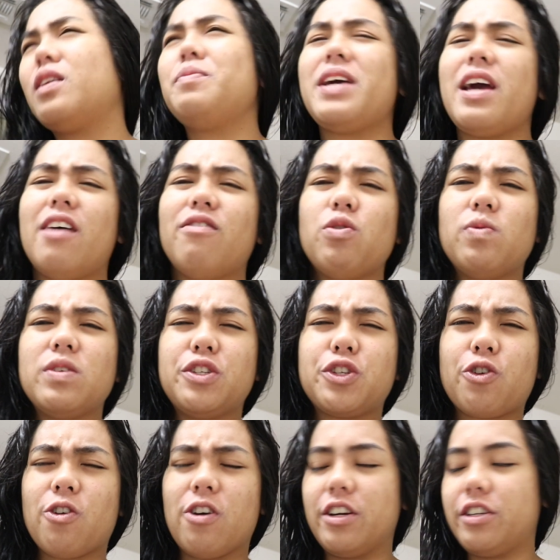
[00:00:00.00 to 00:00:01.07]
I'm gonna be
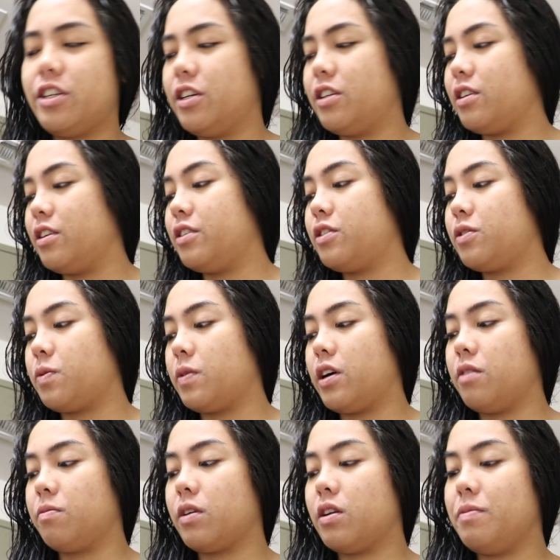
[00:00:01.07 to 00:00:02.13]
everyone's crushes, I
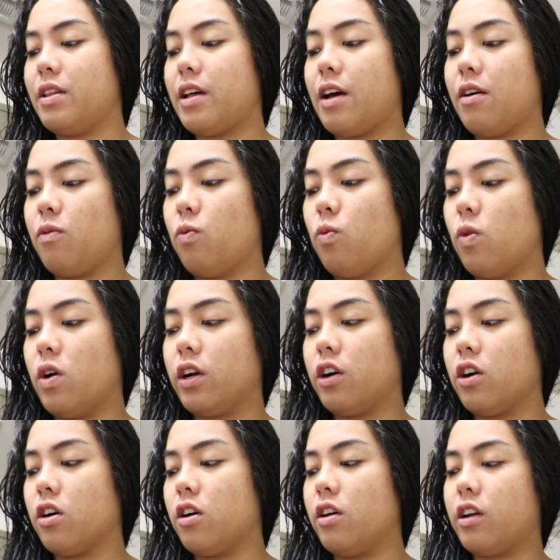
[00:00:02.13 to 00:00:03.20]
swear. I'm gonna be that one
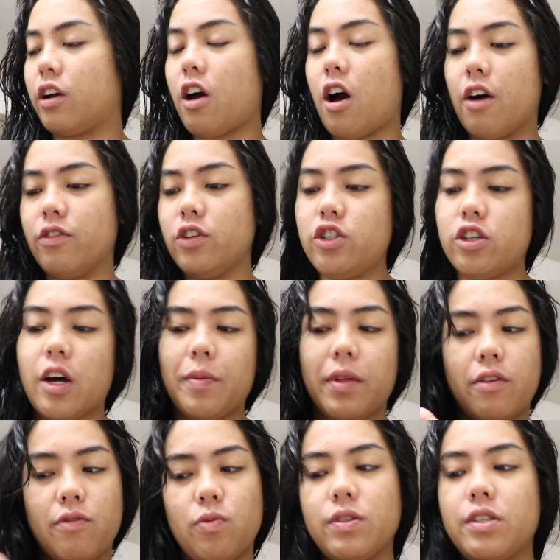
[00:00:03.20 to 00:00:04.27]
girl in a coffee
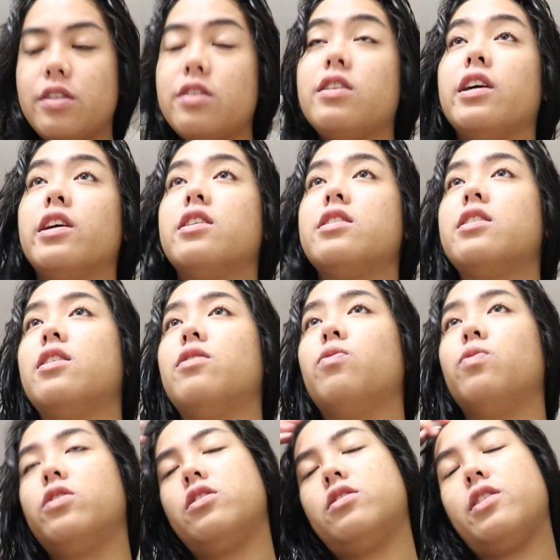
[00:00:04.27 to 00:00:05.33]
shop that everyone stares at
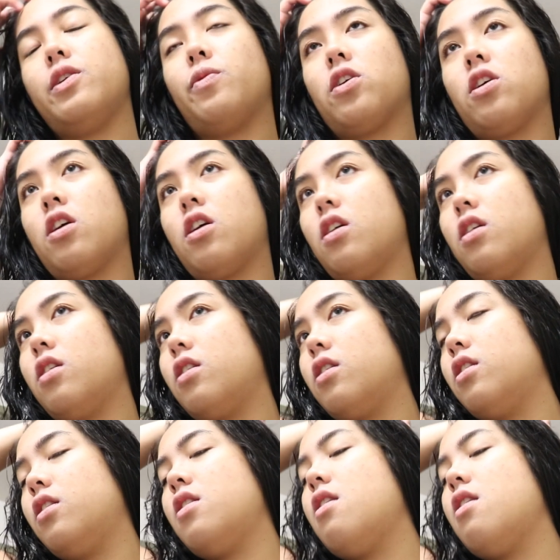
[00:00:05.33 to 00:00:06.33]
and wishes they were her.